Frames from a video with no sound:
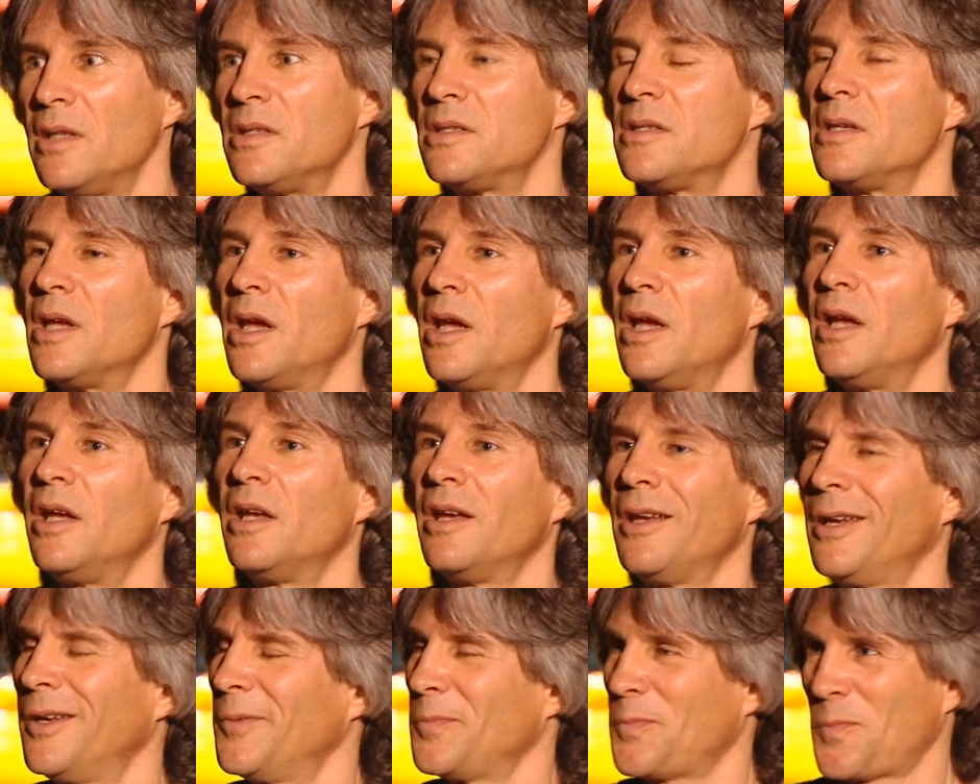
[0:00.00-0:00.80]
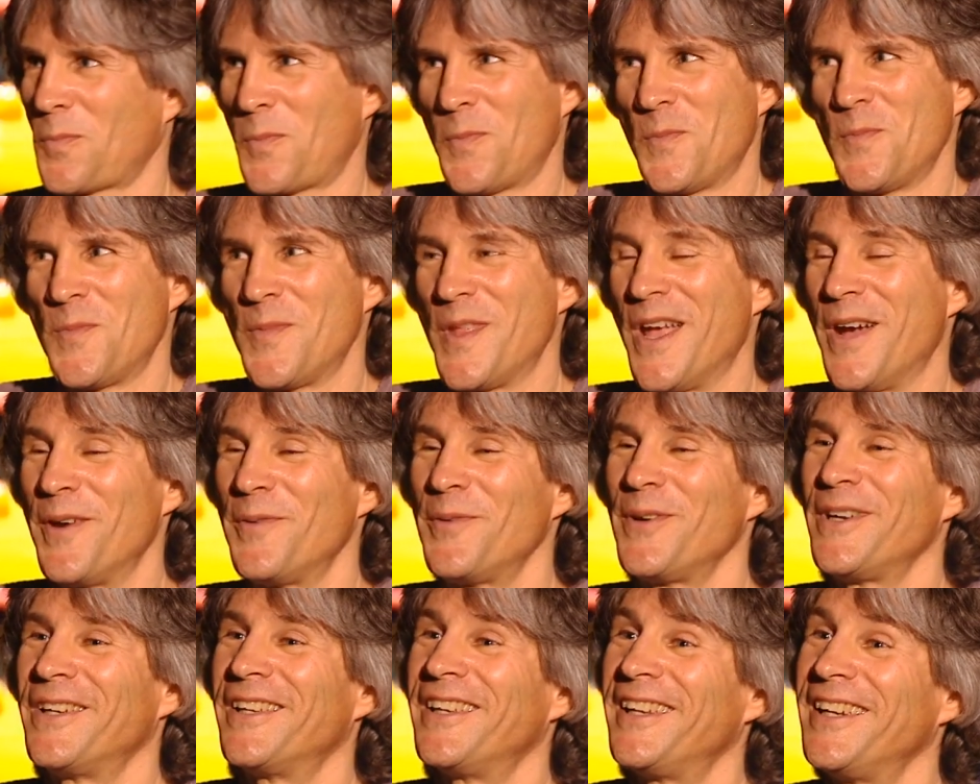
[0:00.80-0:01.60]
say, not
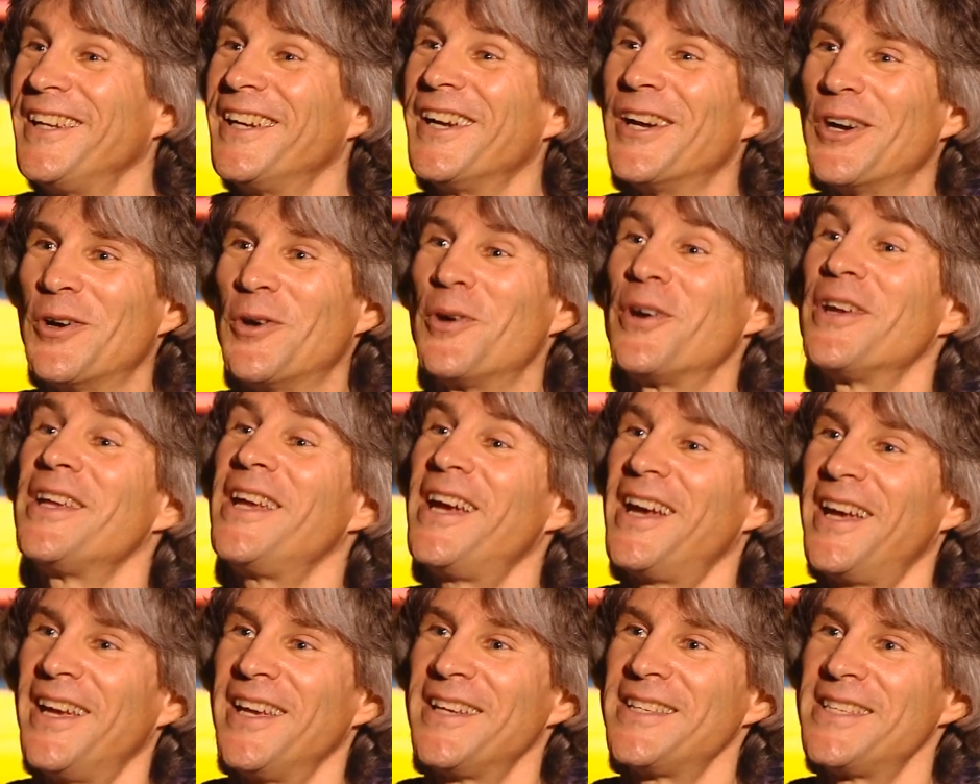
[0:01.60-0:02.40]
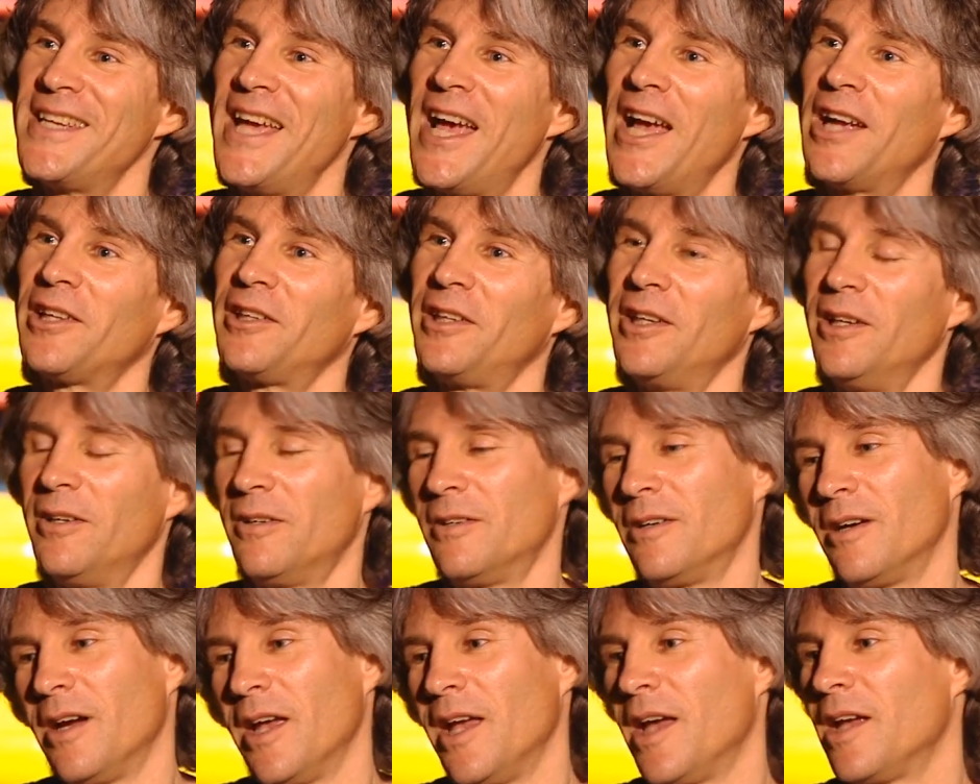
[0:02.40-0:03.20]
really, or yeah, exactly,
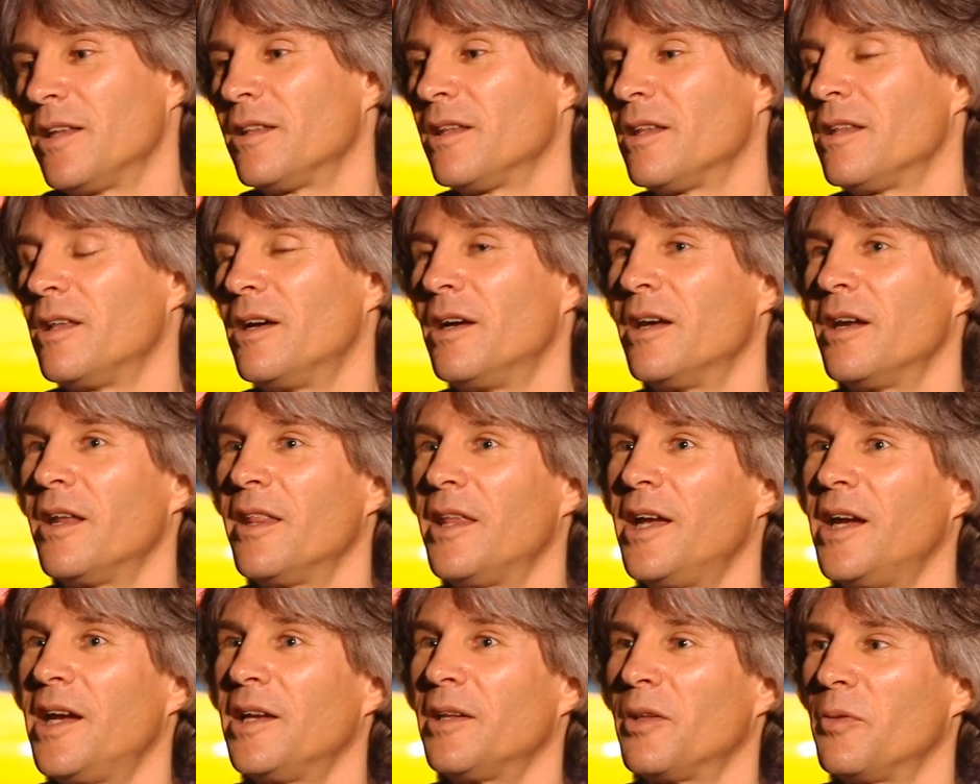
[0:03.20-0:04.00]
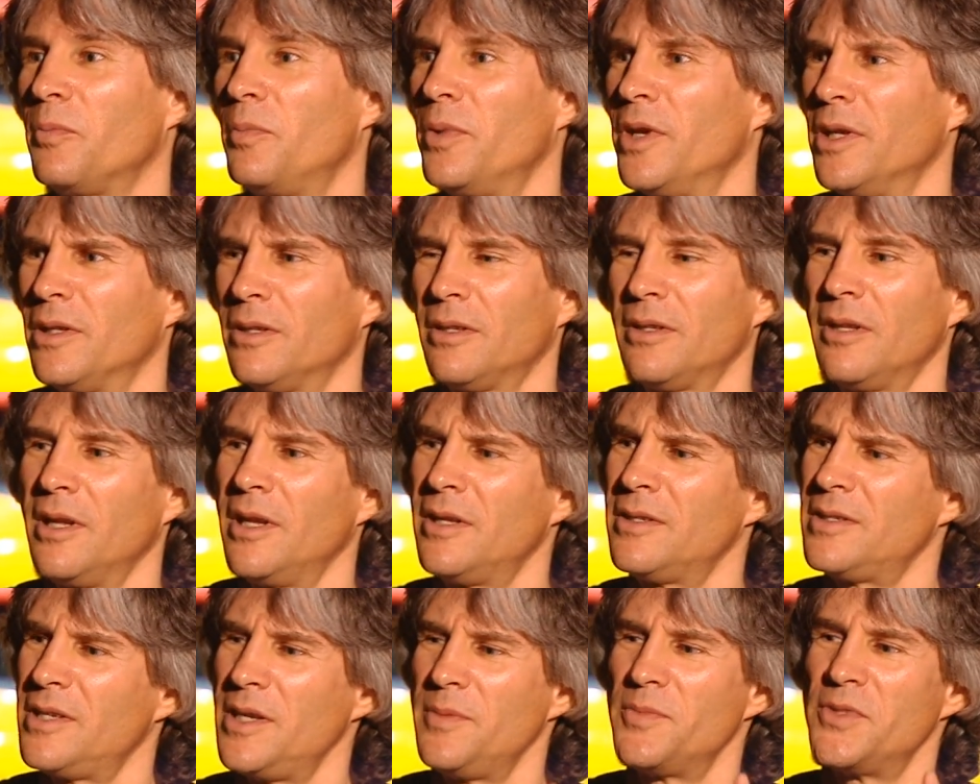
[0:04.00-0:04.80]
or I hadn't thought of that, but it
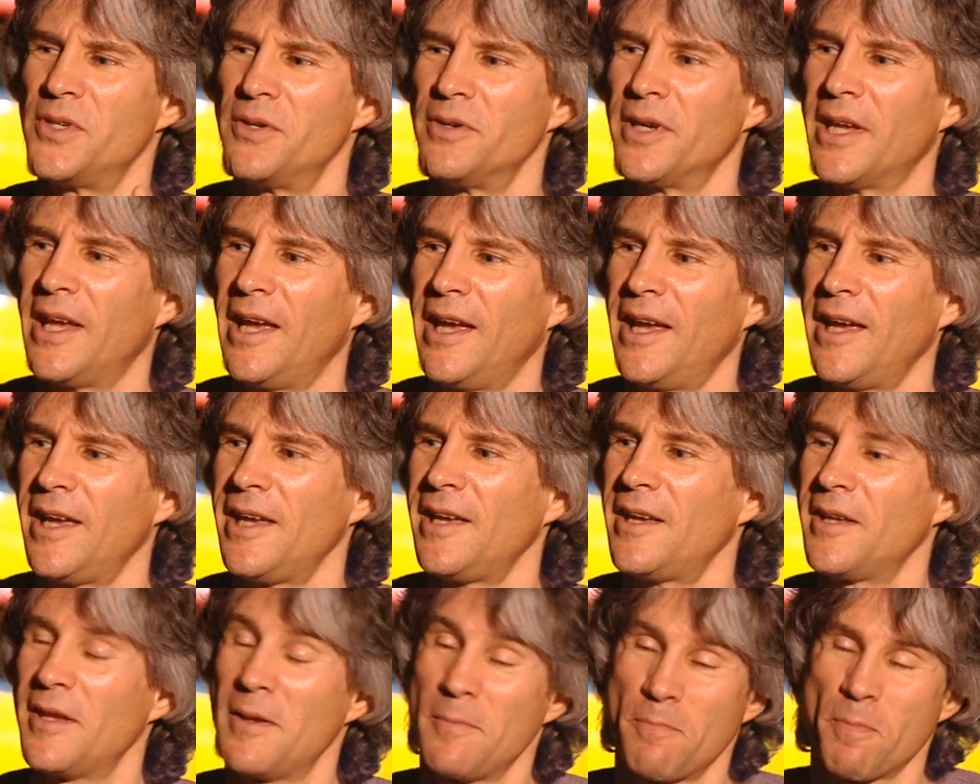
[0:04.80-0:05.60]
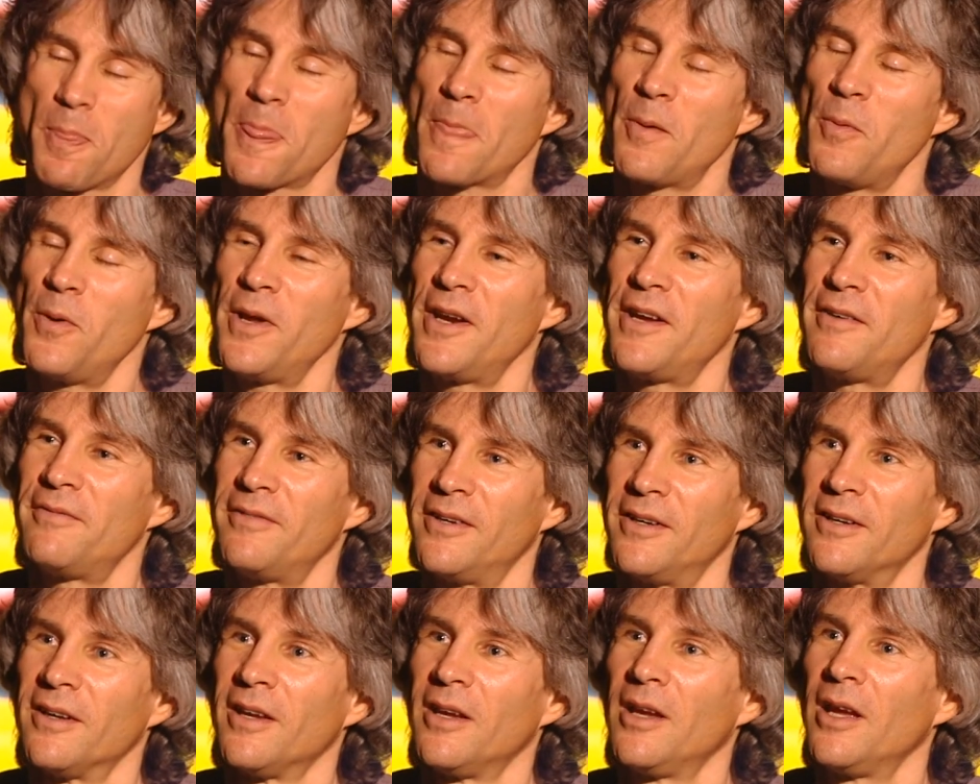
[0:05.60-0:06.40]
seems okay whatever.